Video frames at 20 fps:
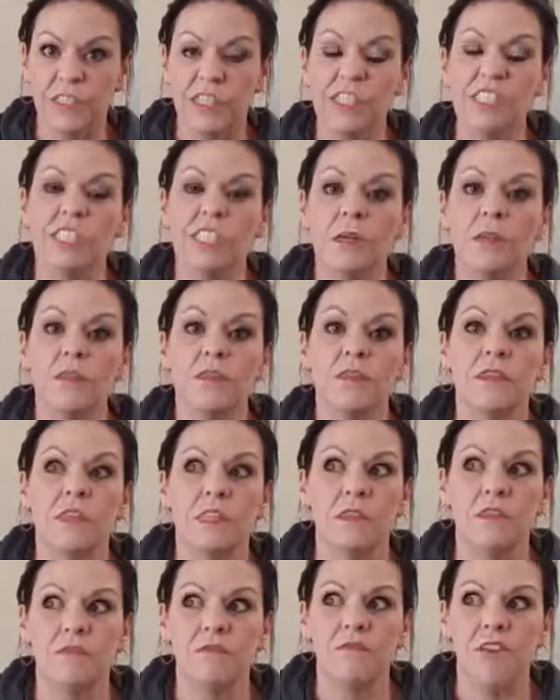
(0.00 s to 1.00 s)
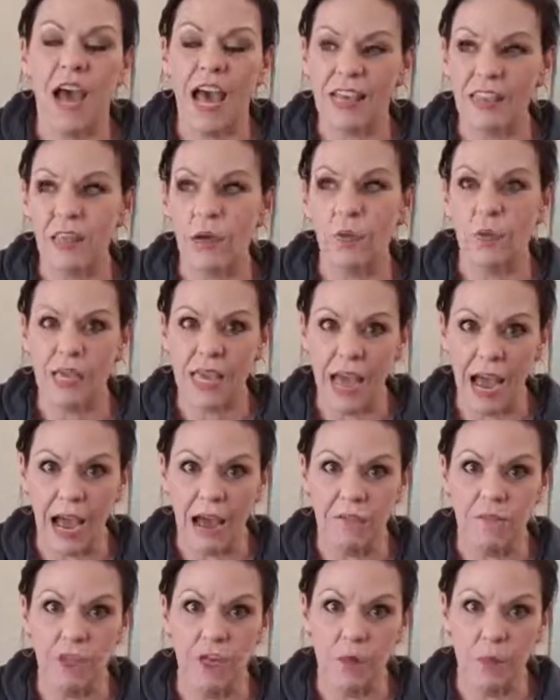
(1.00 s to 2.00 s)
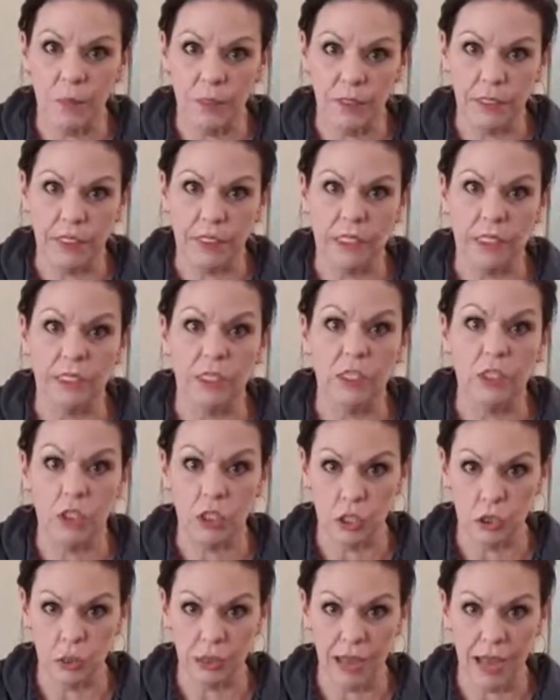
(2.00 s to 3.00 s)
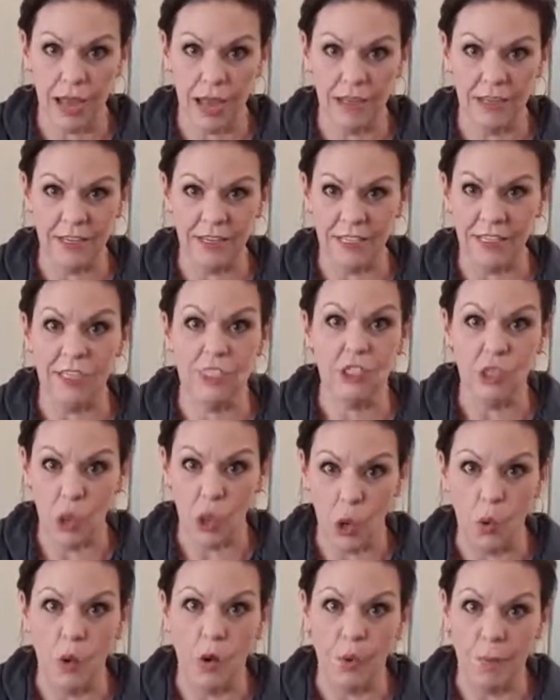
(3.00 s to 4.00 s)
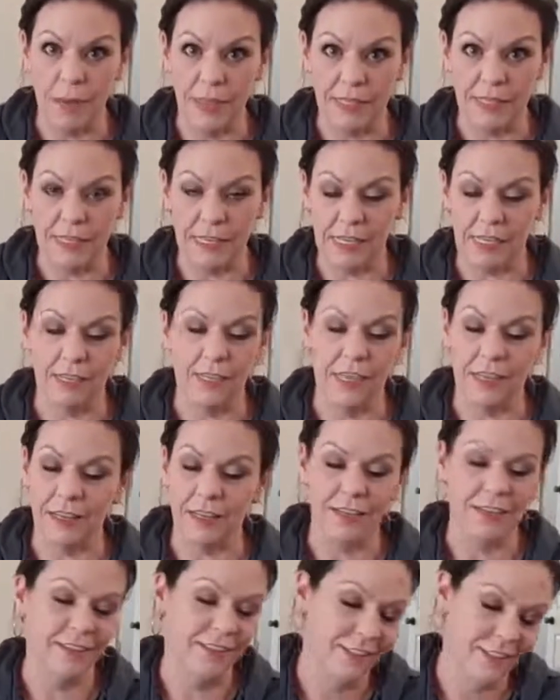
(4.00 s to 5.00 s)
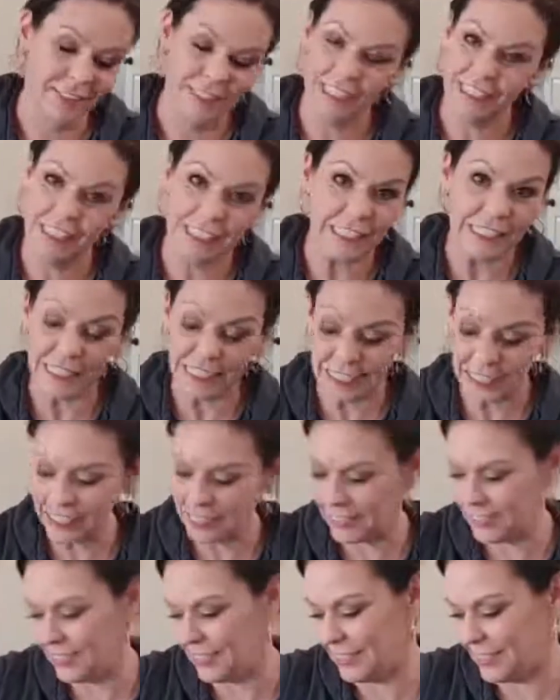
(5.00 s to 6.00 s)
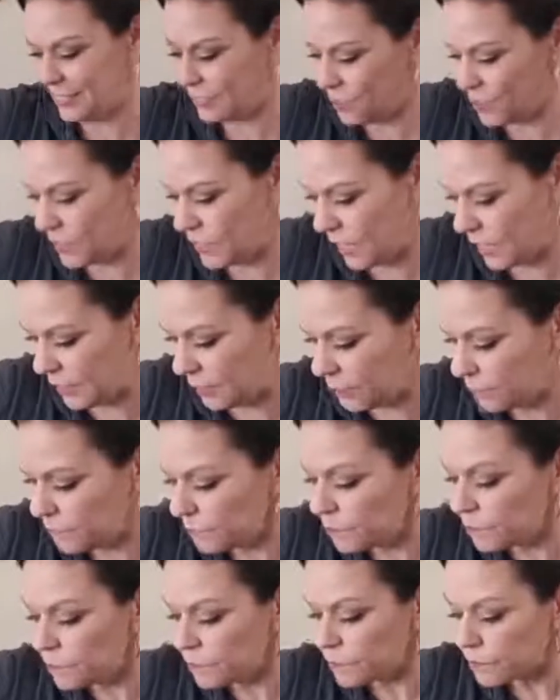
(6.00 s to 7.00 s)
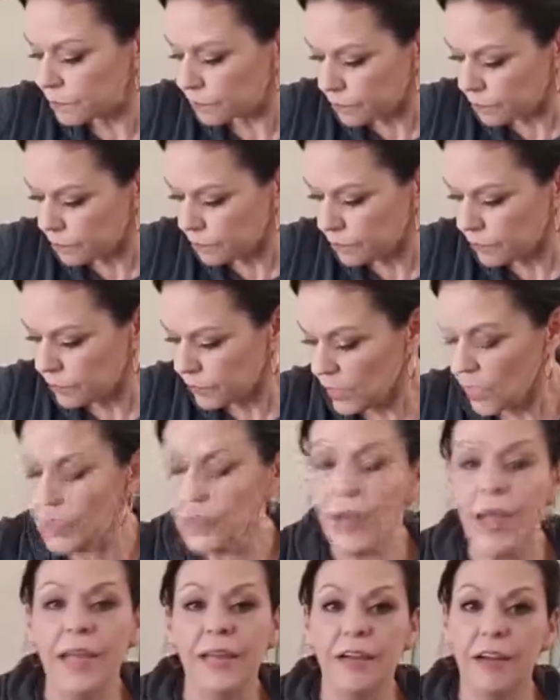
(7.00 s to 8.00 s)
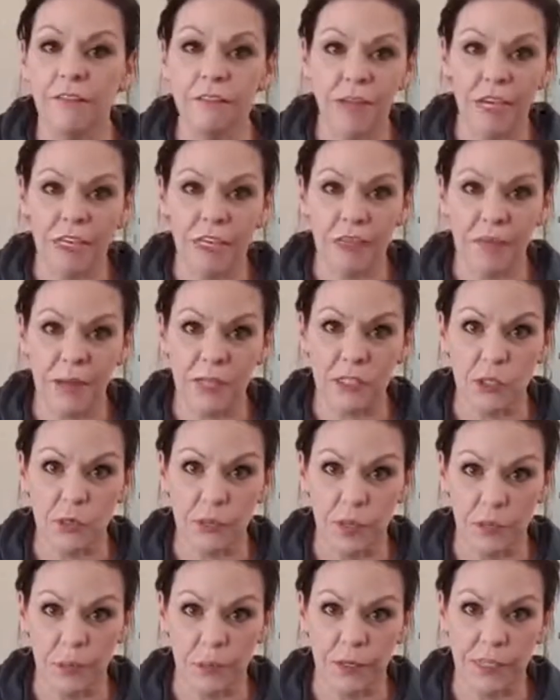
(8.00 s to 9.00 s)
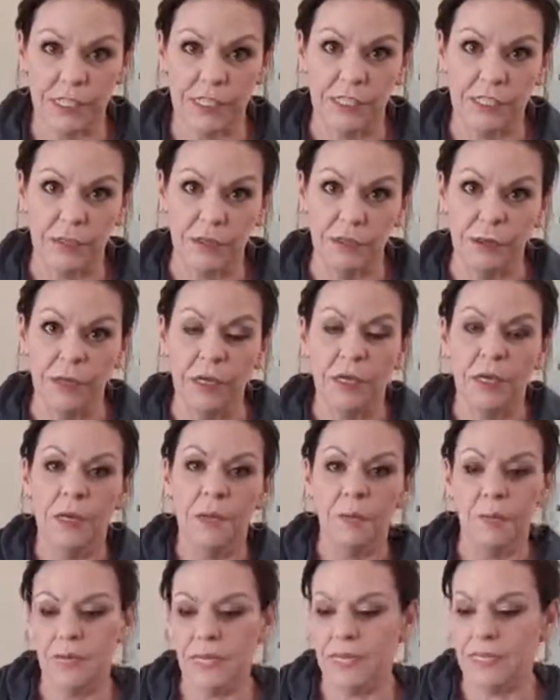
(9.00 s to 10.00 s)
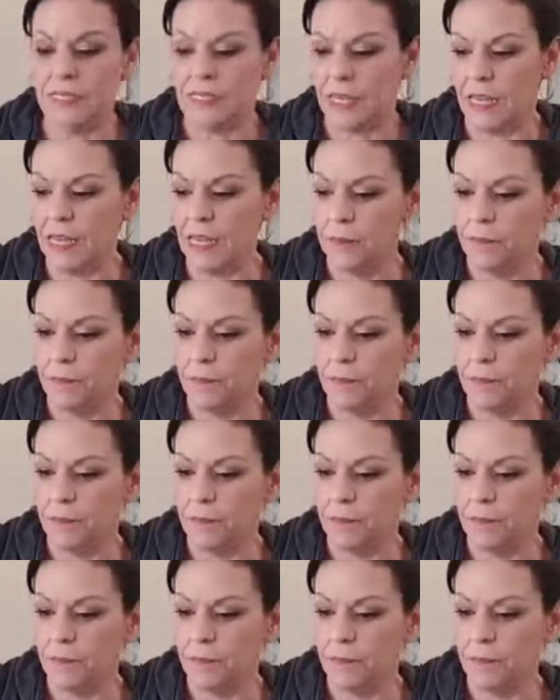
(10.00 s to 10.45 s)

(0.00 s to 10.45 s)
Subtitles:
Just the fact that we have the ability to do that is so amazing. Like, just, it's so exciting. Okay, now I've got to get back to work pretty soon because